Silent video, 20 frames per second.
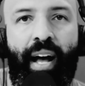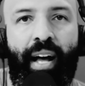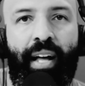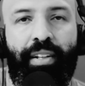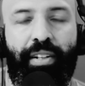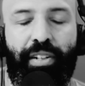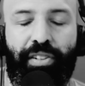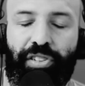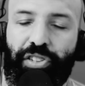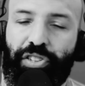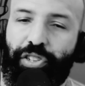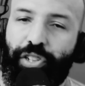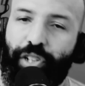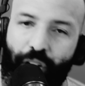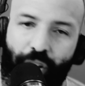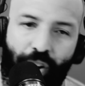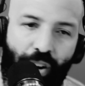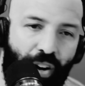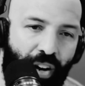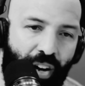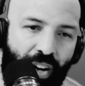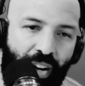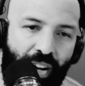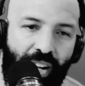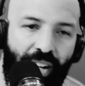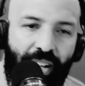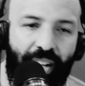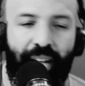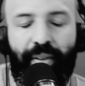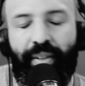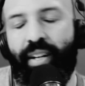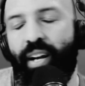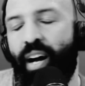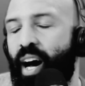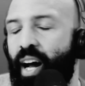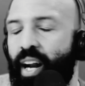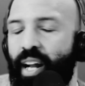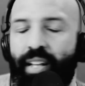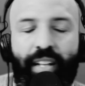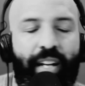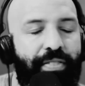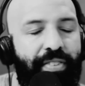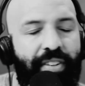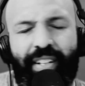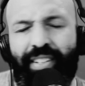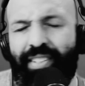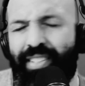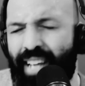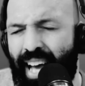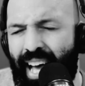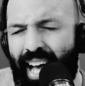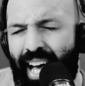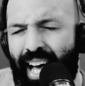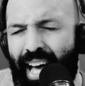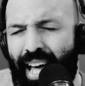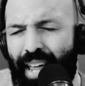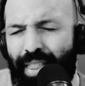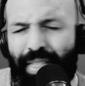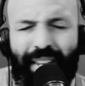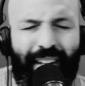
there's this girl, and God, I love her to death,